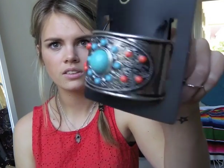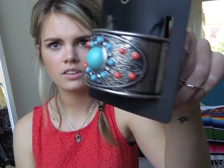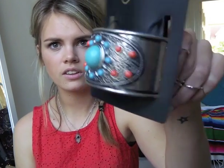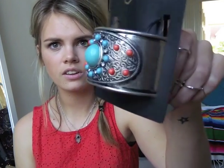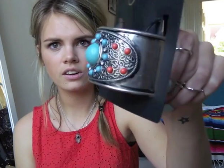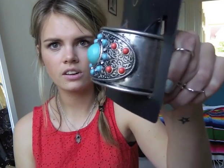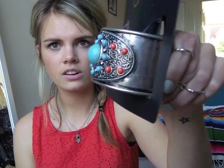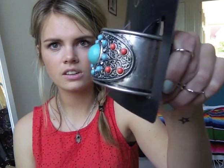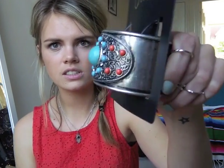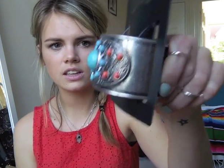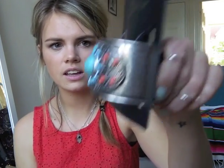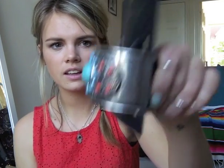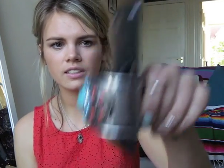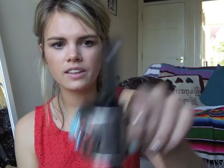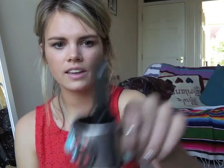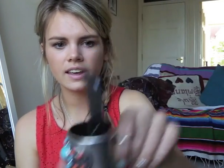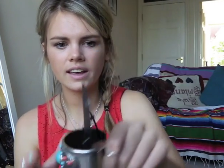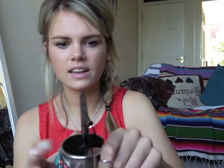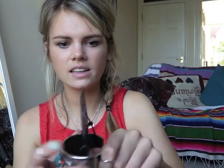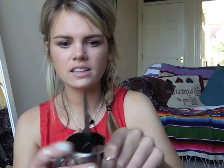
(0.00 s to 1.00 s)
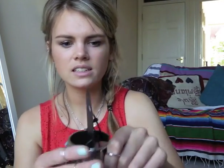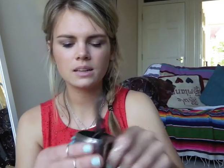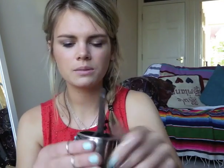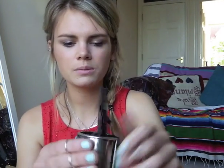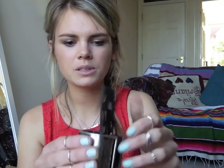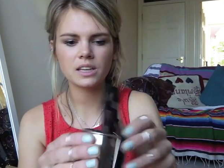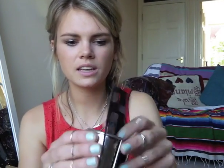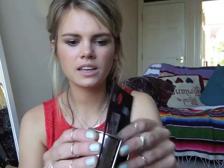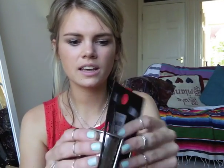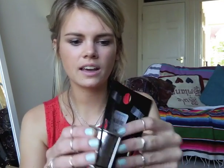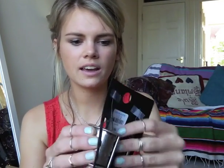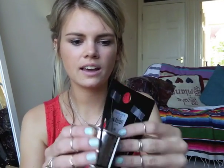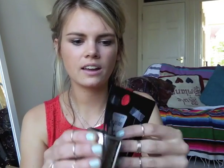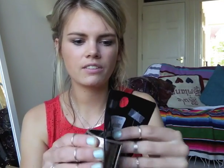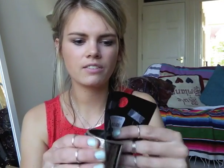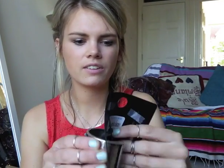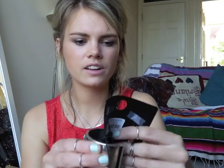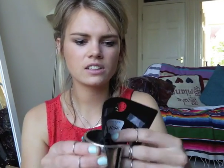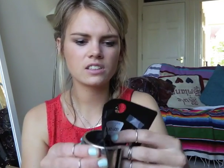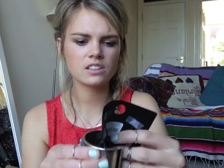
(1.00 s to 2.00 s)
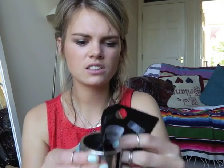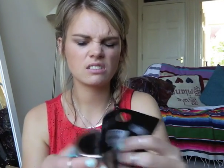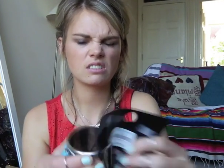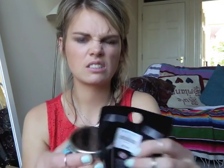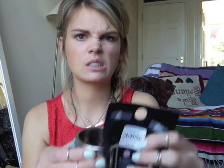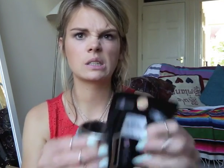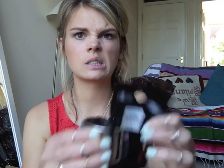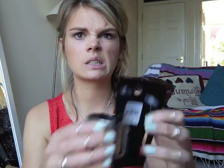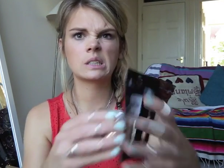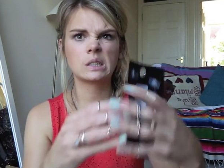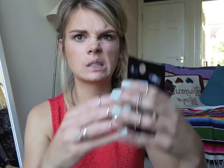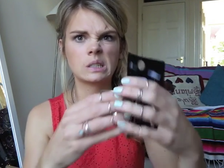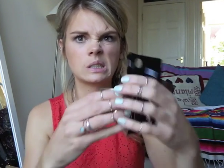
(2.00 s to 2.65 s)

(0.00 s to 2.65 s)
So it looks like this. Let me take it out of it.